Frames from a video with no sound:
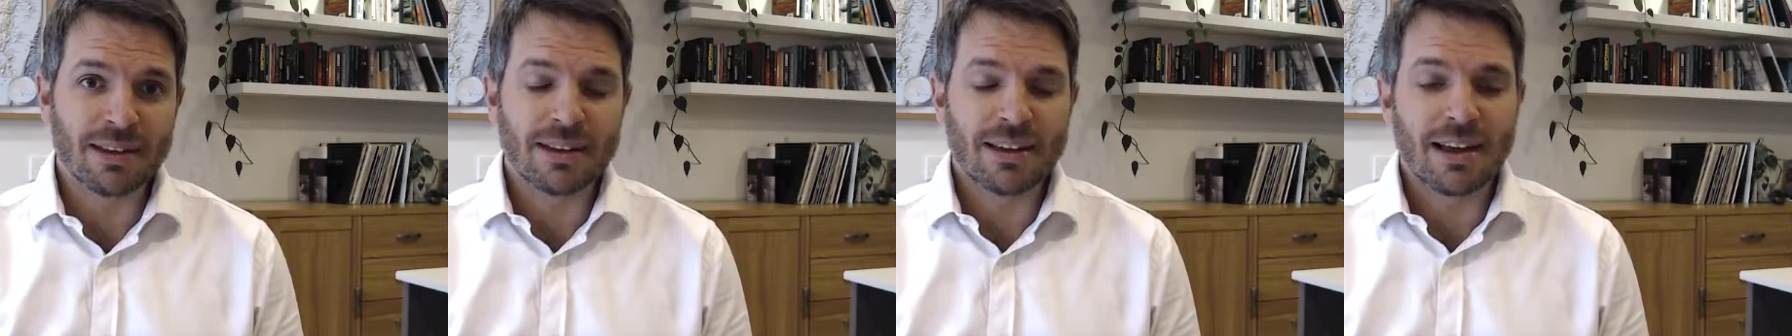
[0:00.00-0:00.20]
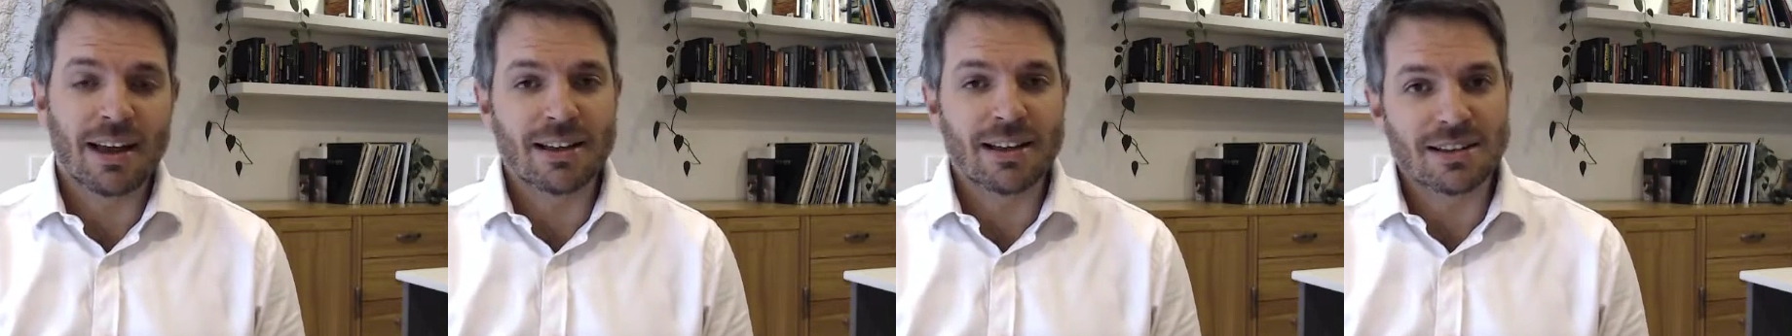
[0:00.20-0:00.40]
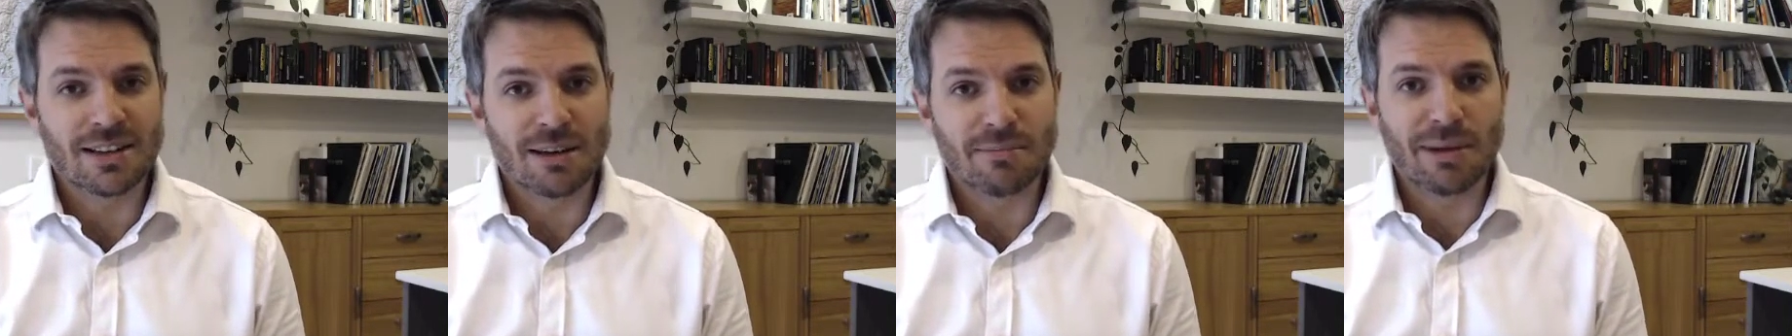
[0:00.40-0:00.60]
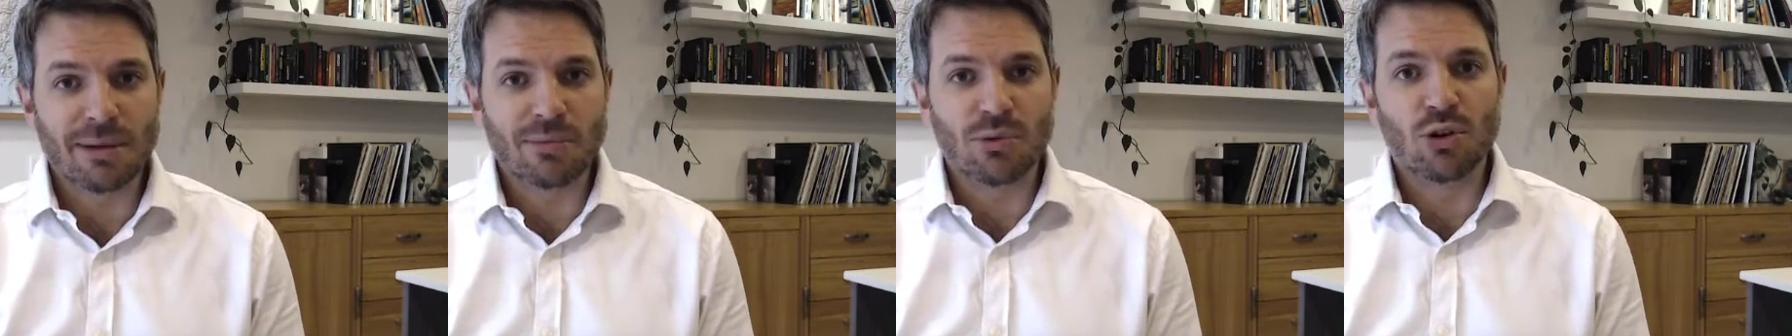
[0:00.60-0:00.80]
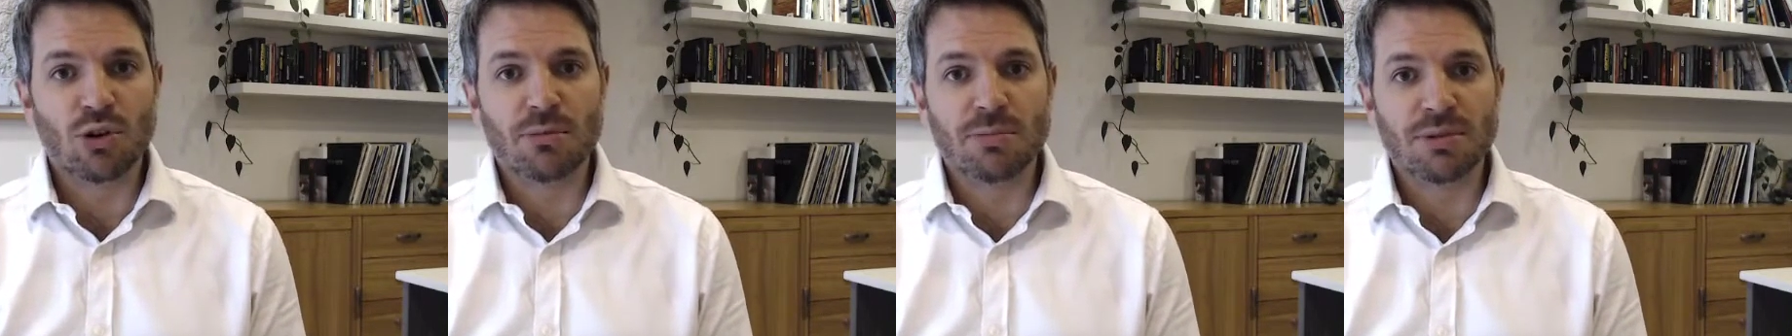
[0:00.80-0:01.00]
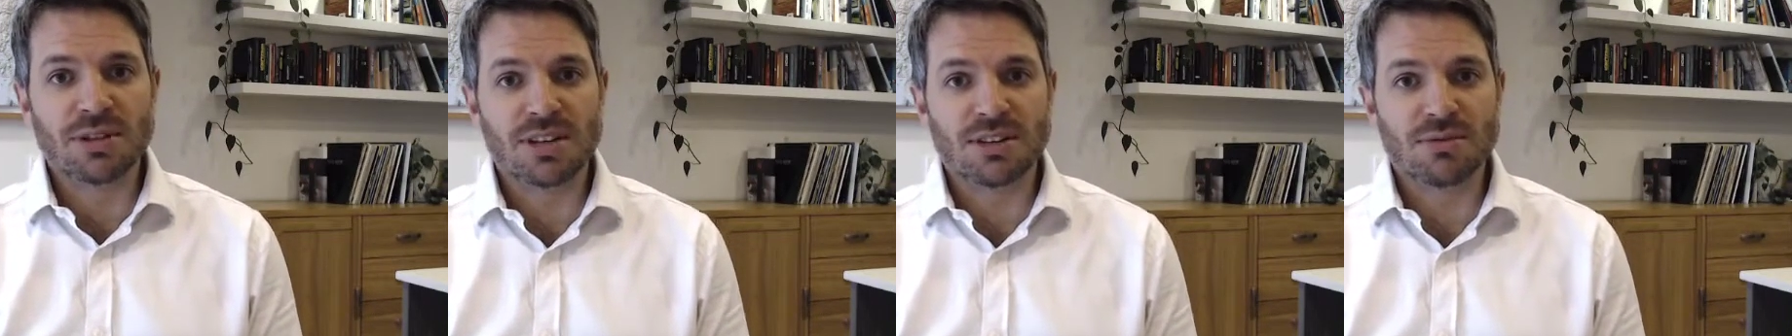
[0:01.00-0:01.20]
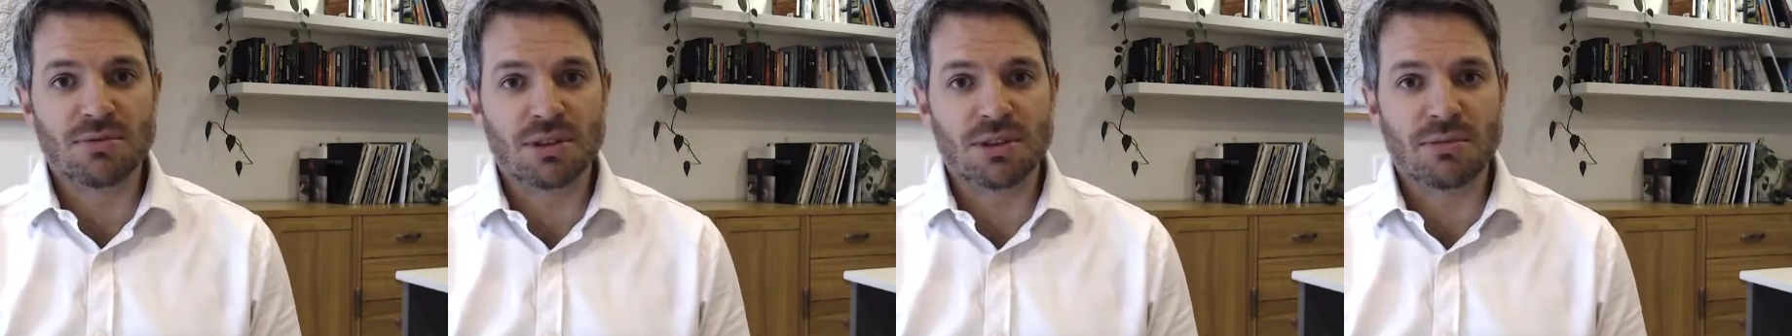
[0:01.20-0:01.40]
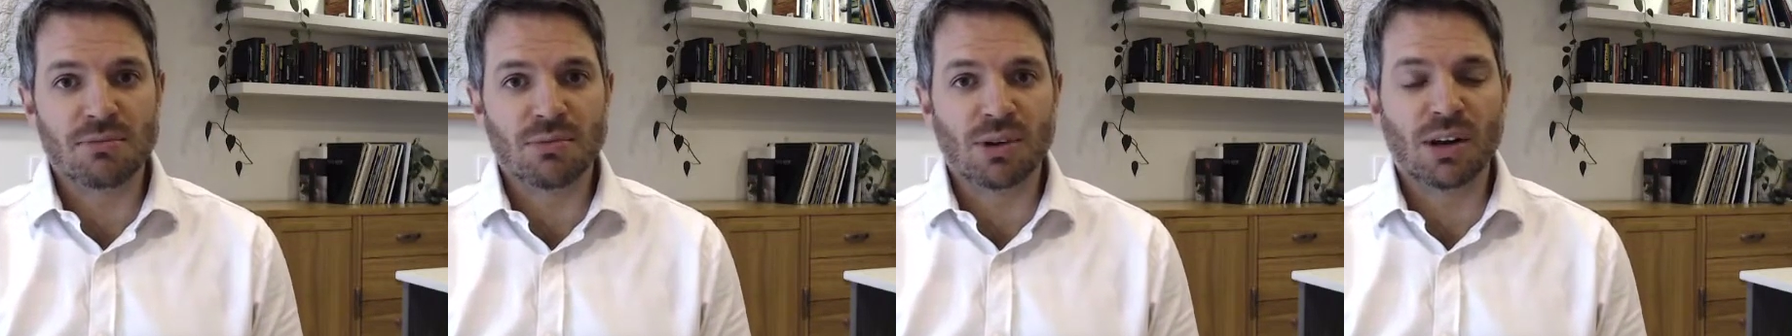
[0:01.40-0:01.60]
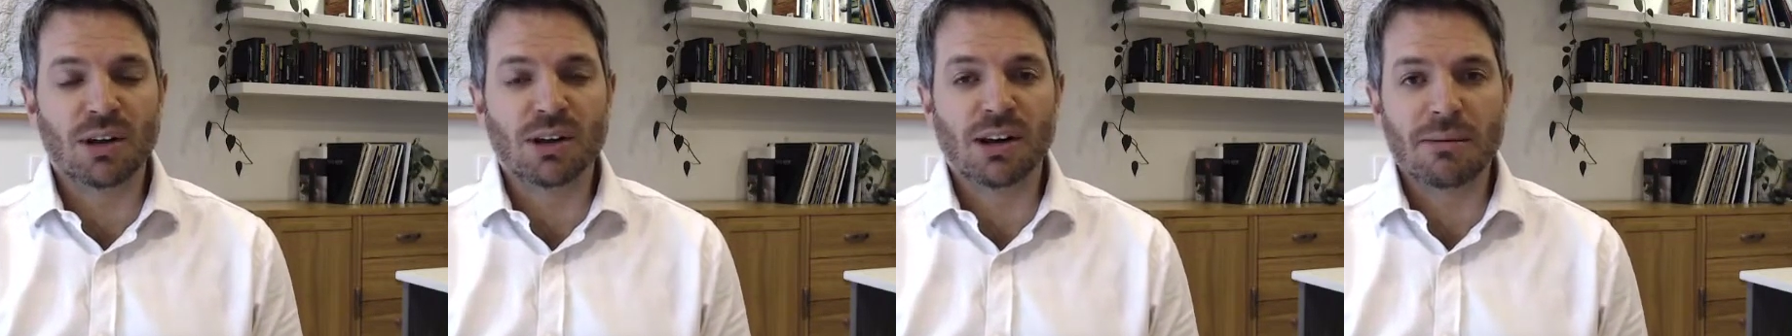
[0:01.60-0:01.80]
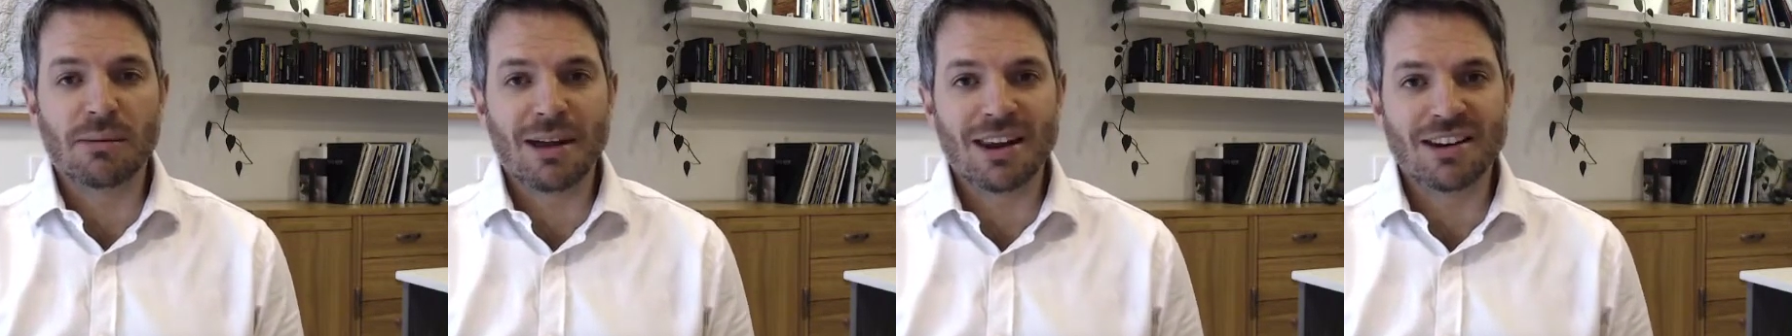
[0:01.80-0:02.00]
And some people who persist with them will
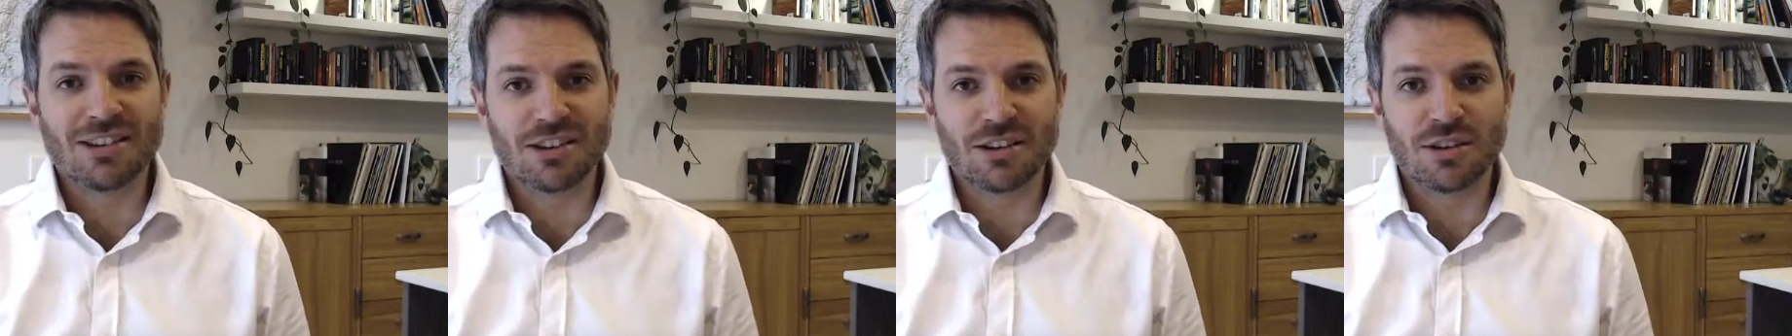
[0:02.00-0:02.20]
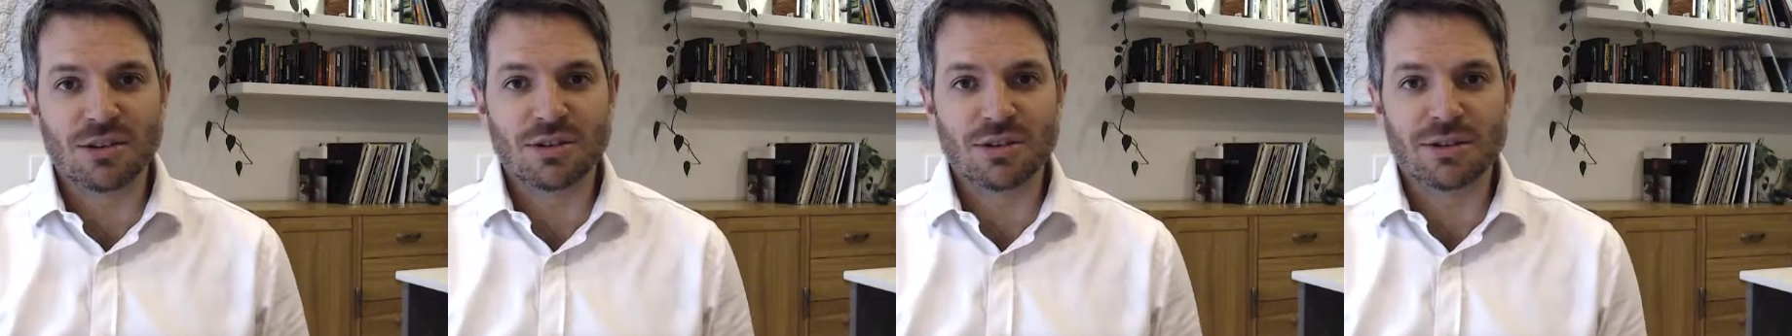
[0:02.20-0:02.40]
only manage to use